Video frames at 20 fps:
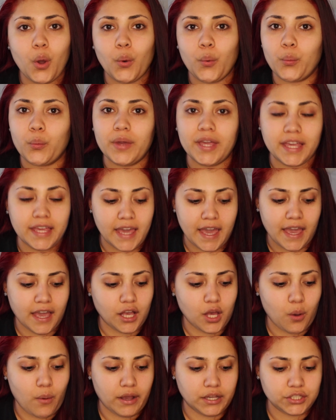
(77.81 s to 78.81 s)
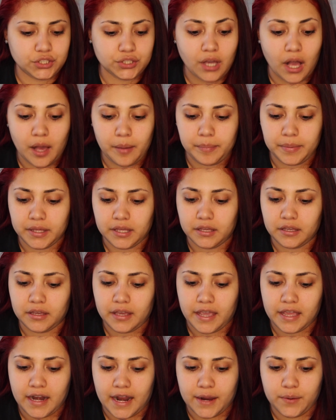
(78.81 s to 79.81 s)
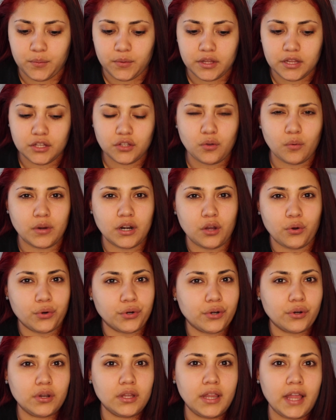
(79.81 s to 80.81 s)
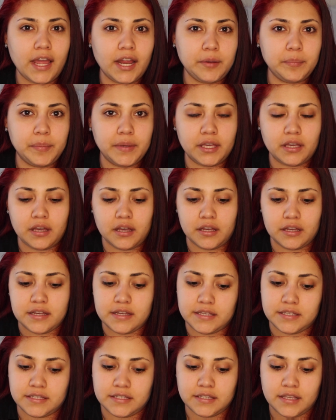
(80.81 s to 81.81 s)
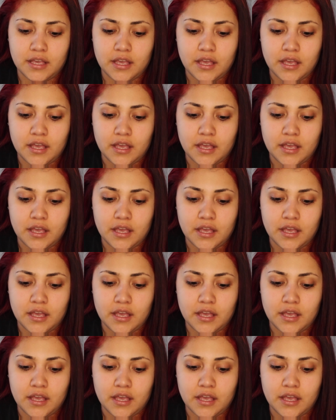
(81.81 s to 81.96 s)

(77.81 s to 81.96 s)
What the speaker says: we can't go out shopping, and I really don't want to order online because